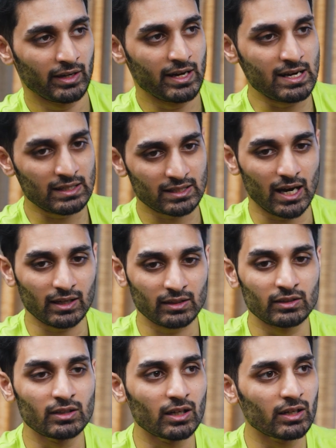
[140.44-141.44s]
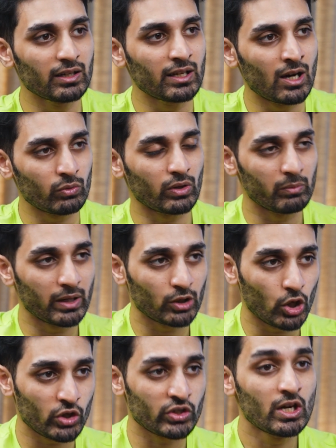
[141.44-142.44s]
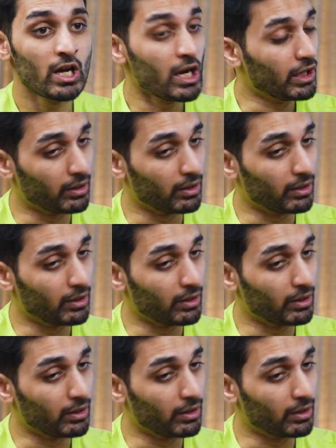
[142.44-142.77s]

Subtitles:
It'll start learning how Tanmay talks.